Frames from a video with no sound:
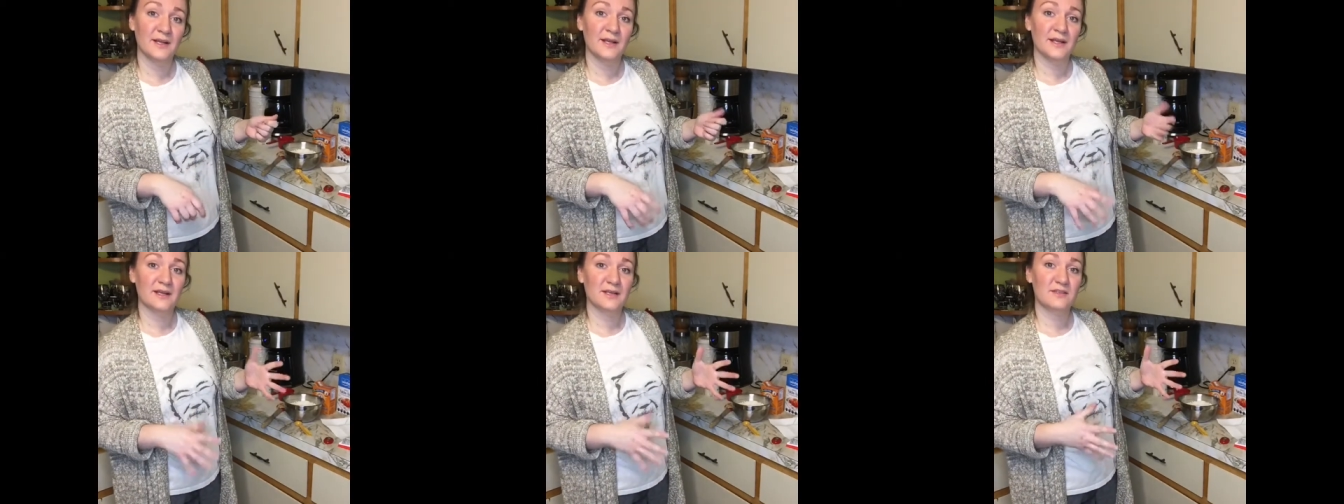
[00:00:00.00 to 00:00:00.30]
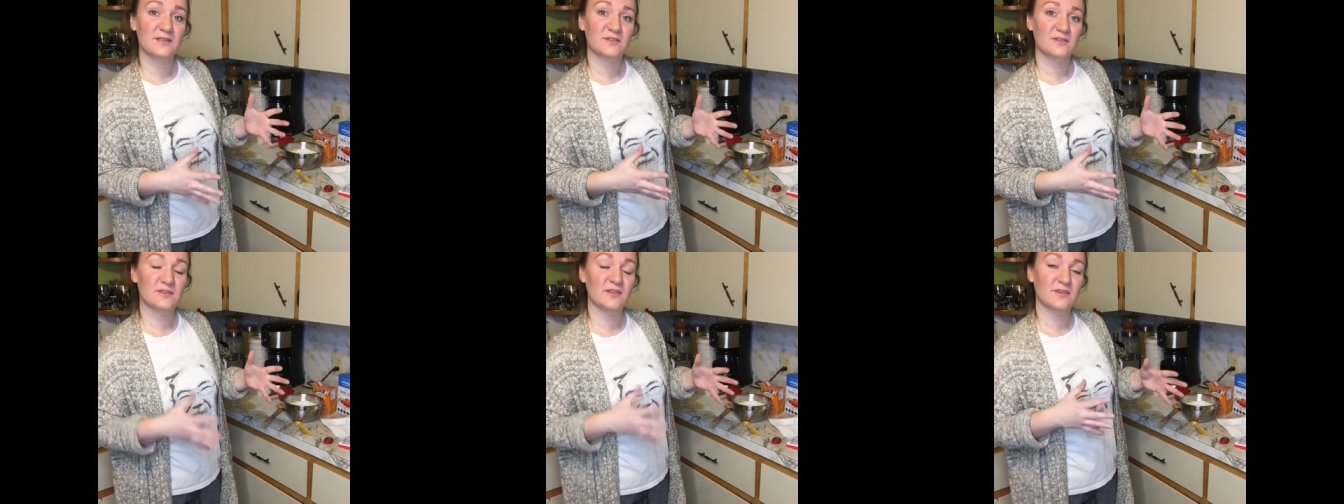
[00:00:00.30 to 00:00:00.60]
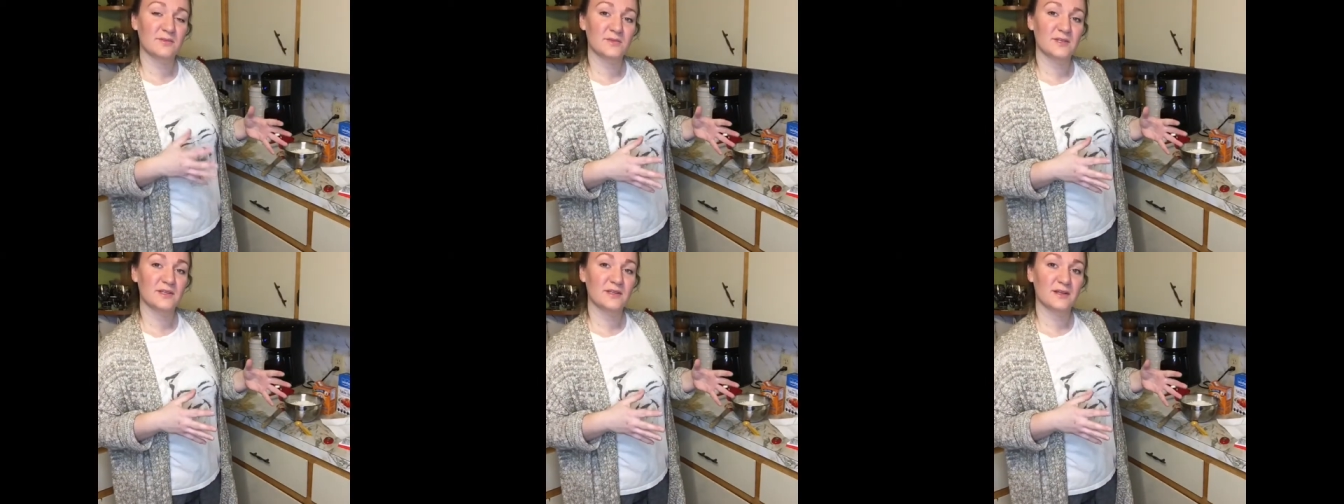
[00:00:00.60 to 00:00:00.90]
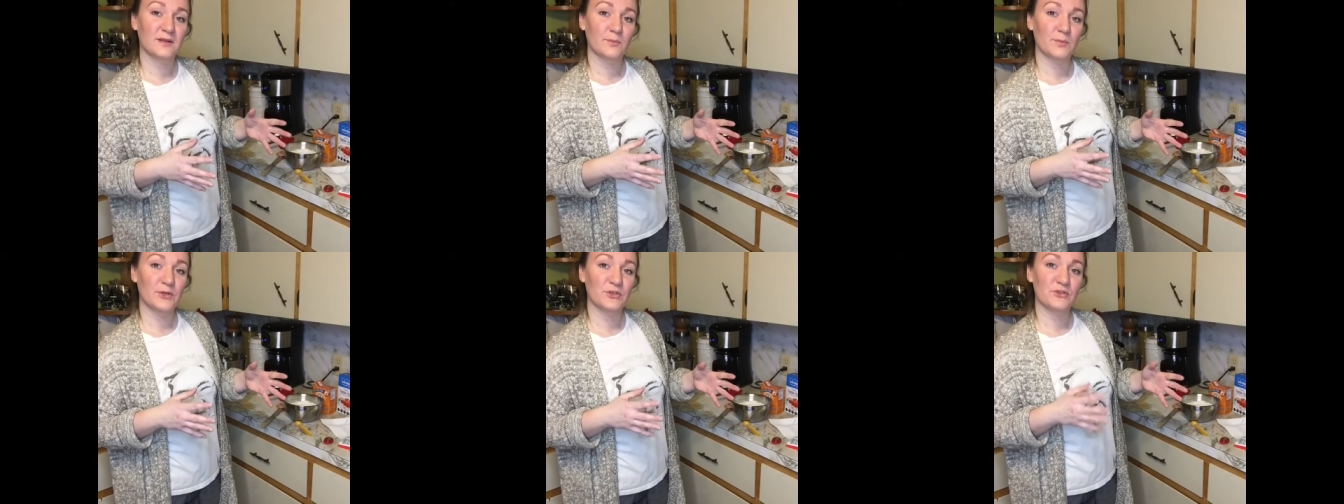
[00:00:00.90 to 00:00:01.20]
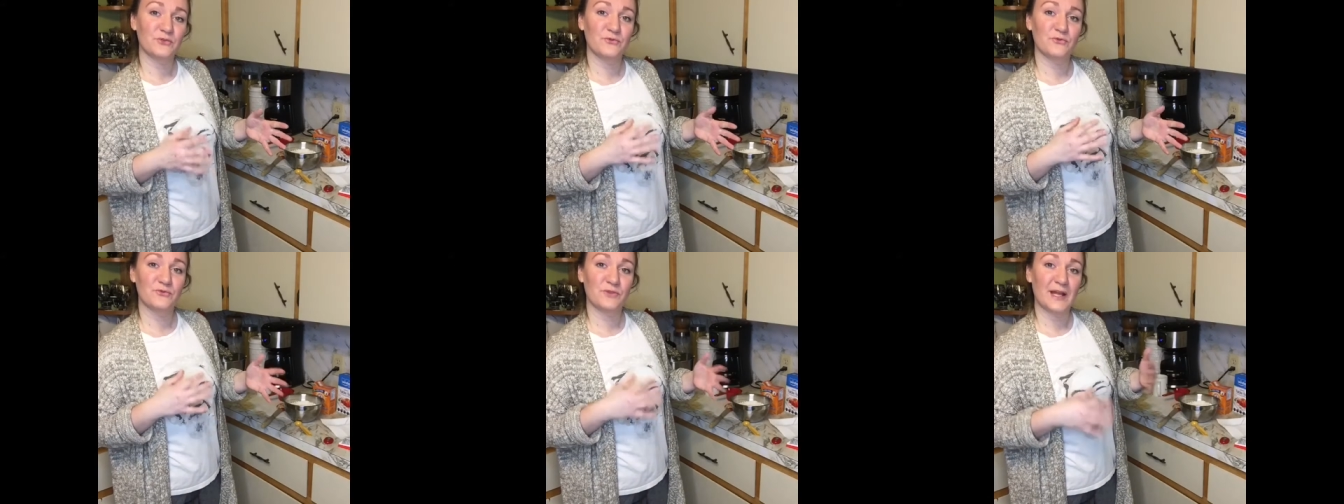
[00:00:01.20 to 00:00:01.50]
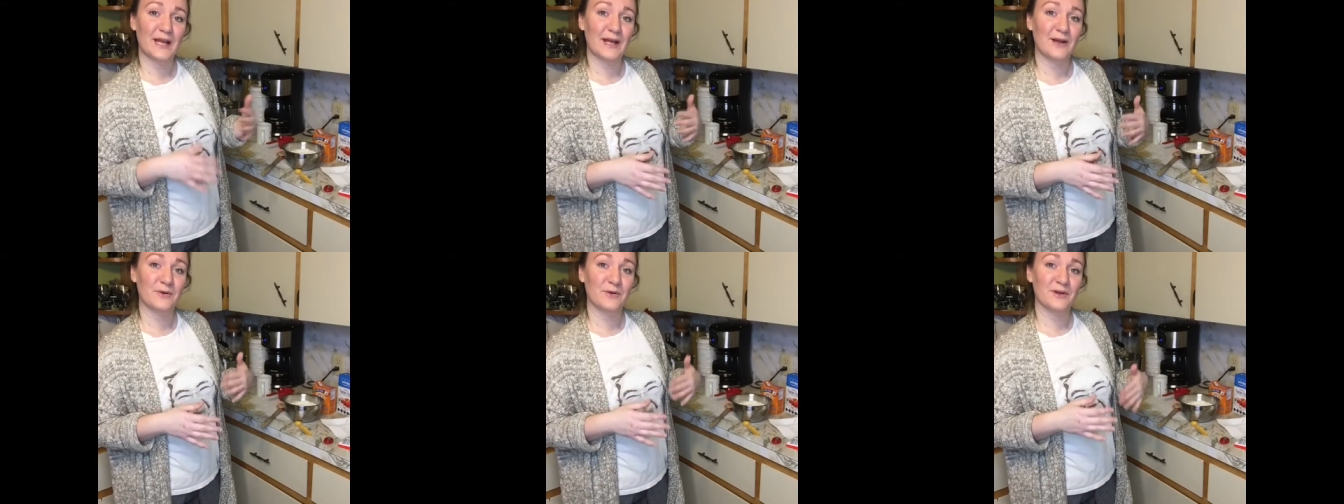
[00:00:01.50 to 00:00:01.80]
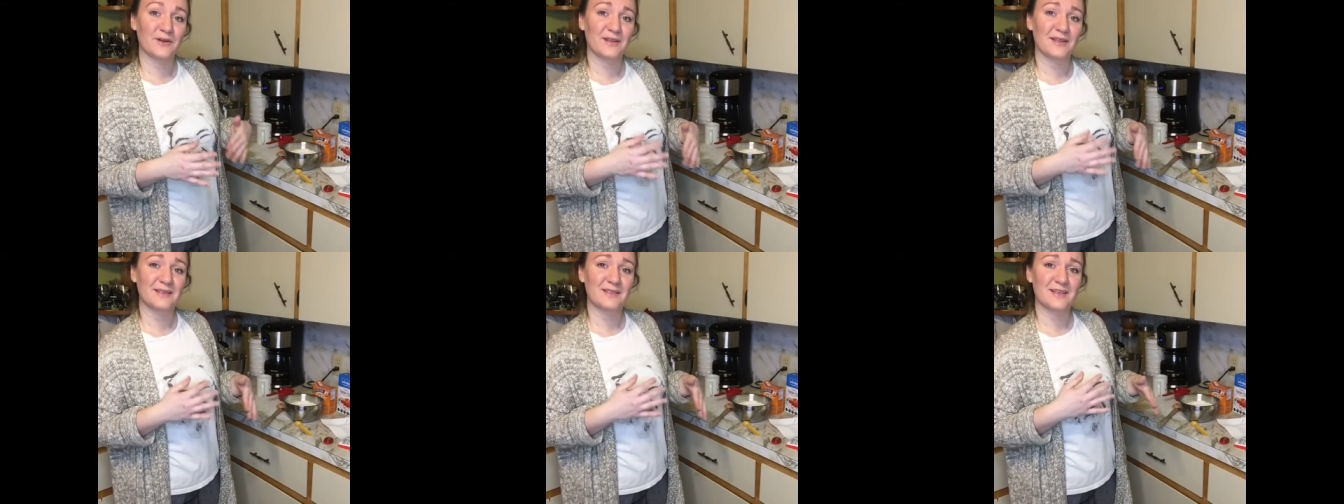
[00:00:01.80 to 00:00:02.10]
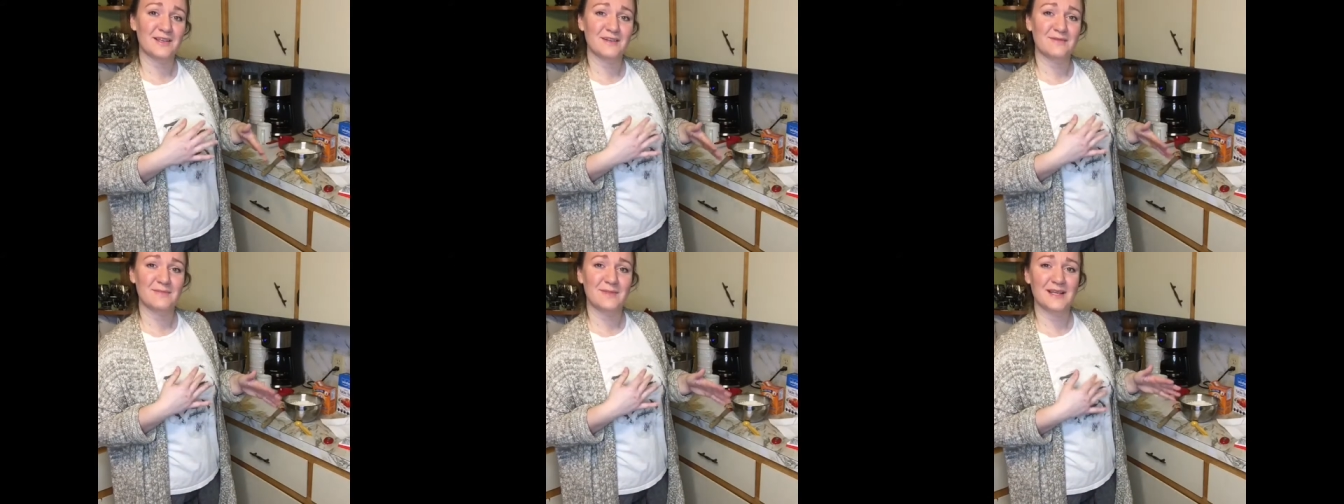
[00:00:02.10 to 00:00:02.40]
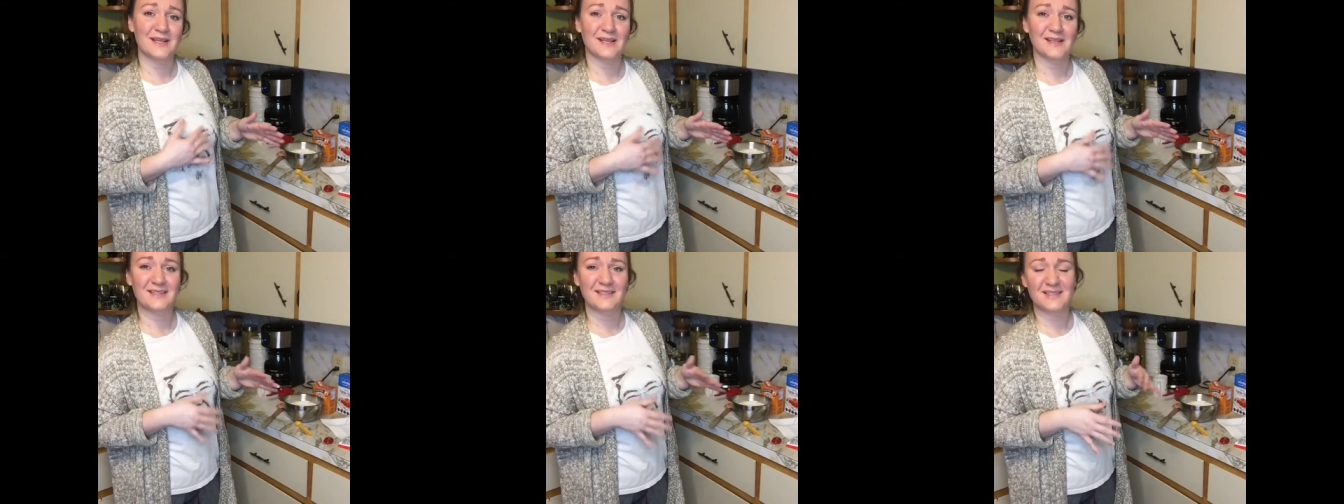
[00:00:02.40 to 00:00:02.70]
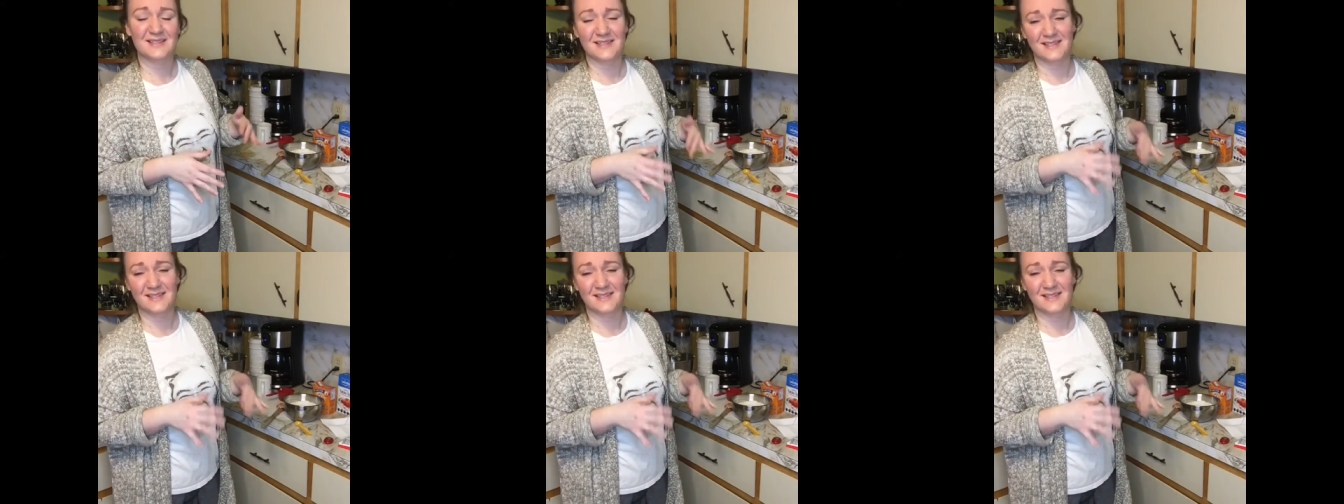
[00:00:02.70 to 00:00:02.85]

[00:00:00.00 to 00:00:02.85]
because there's going to be like a bunch of flour that's unmixed